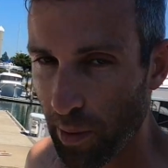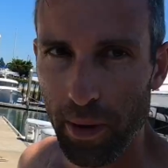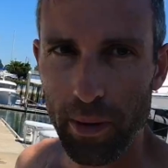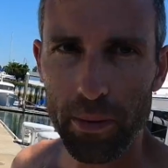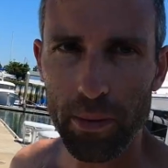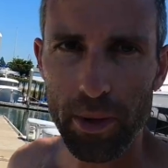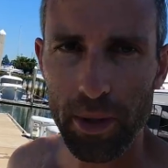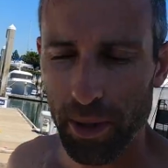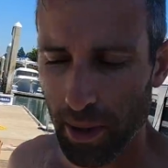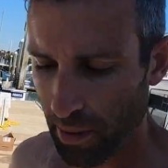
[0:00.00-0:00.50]
went
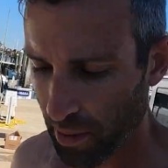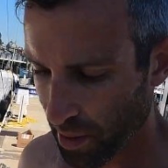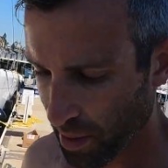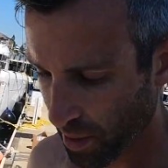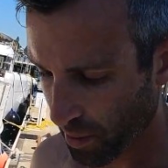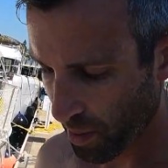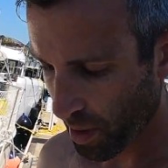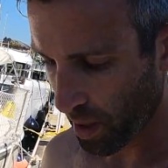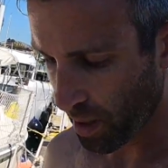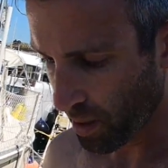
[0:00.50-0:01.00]
really,
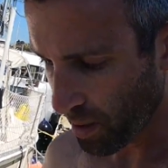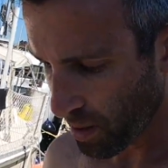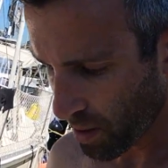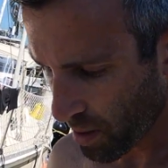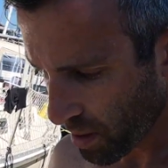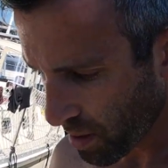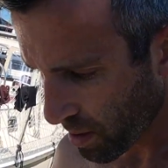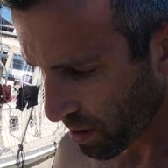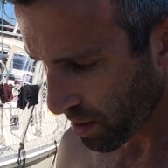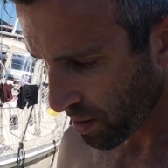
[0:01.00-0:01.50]
really well.
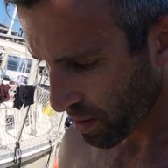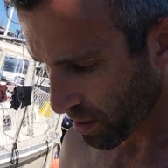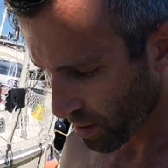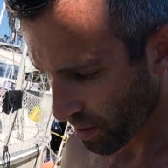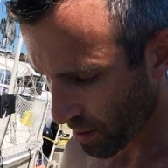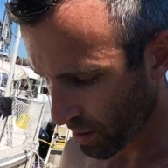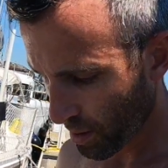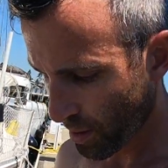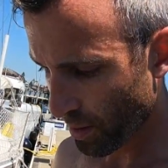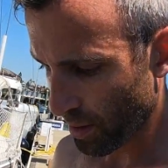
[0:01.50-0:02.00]

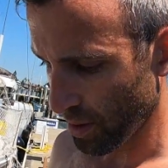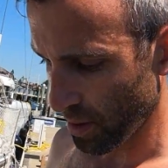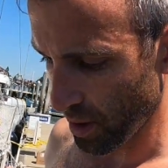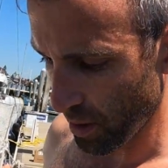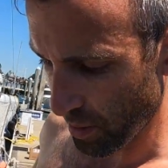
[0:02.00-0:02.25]
Yesterday